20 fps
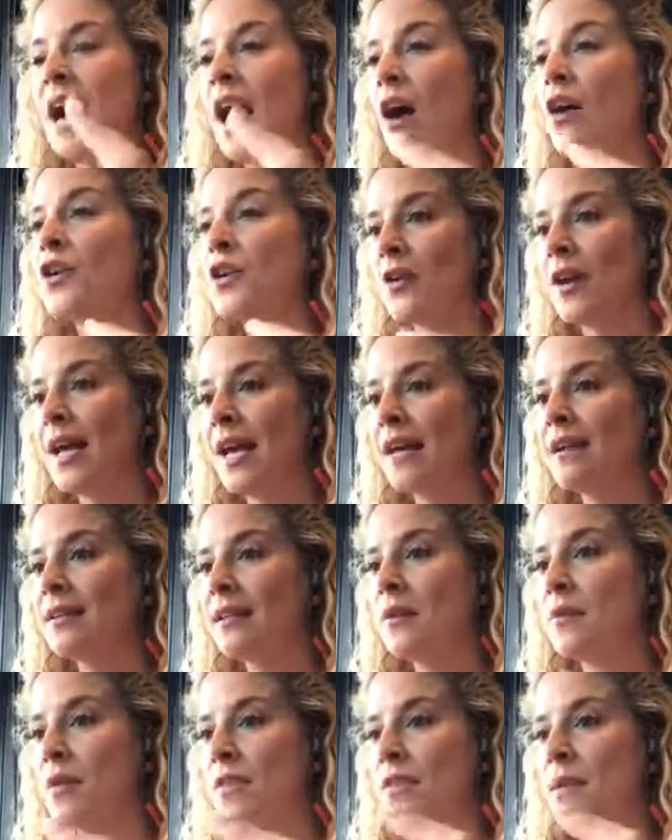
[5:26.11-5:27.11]
how you're
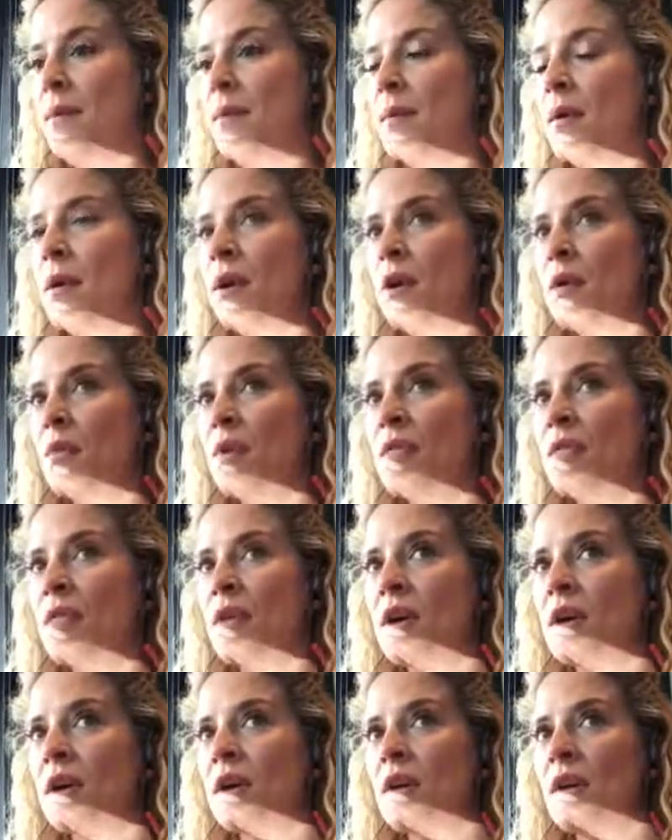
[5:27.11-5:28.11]
handling
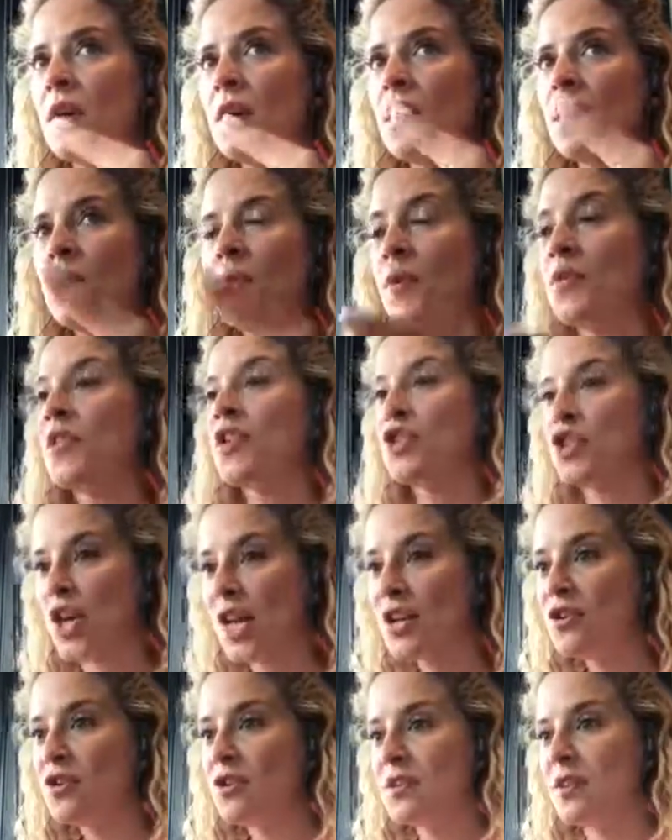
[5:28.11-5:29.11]
with the
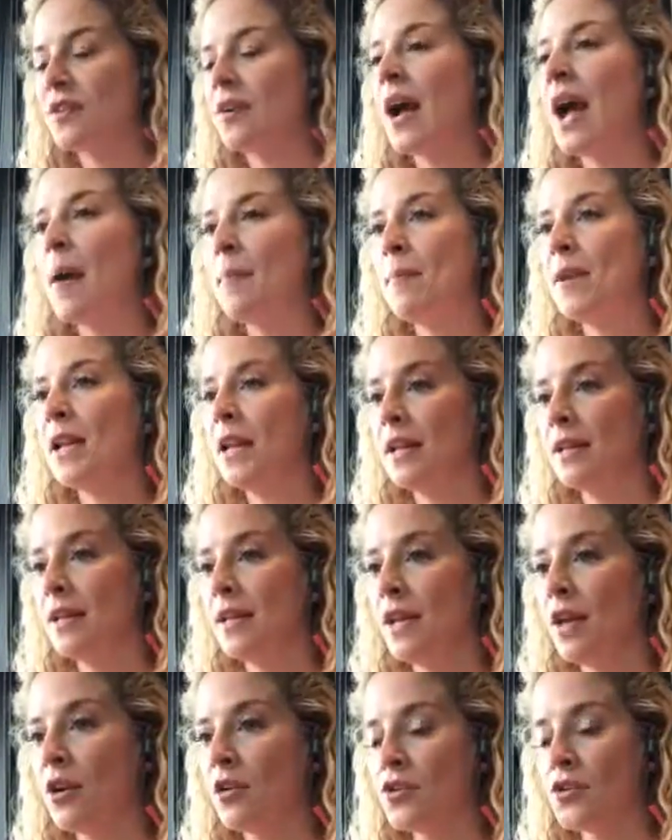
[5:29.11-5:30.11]
changes that are happening
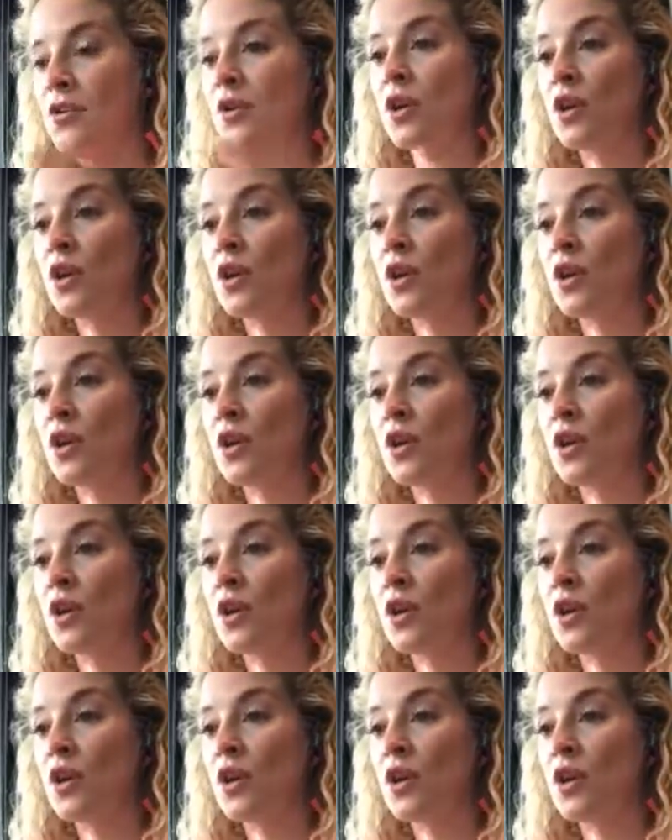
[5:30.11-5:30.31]
in the character.